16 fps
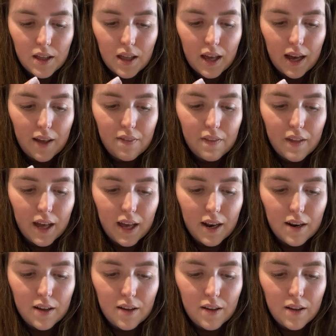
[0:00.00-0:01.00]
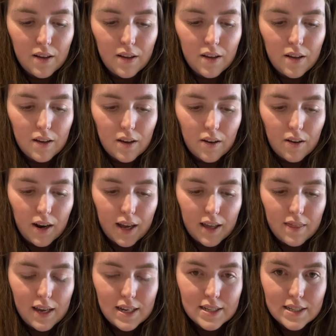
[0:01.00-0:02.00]
and then go like
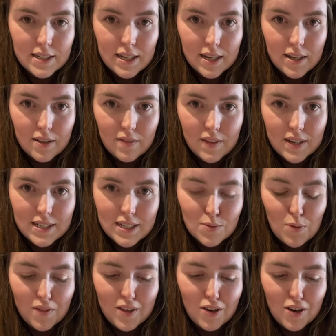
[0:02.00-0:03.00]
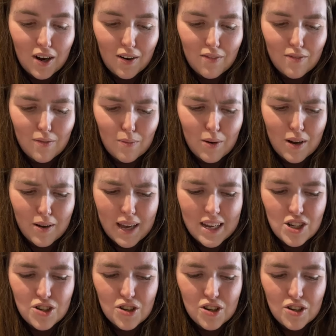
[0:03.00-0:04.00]
this. This is one that you can't, well, I
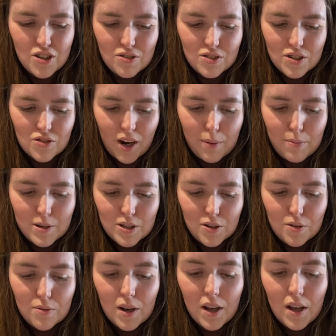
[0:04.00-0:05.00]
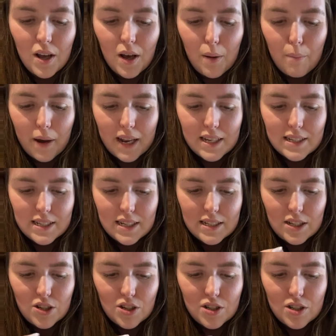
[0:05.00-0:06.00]
guess you could use a scraper tool, but it's
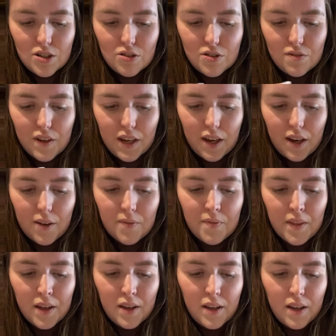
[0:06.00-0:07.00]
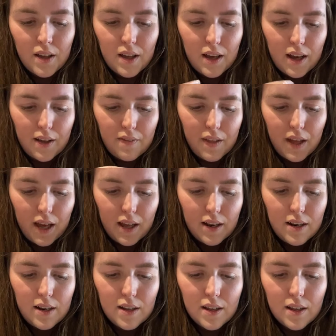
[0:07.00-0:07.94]
easier just to use your finger. And then,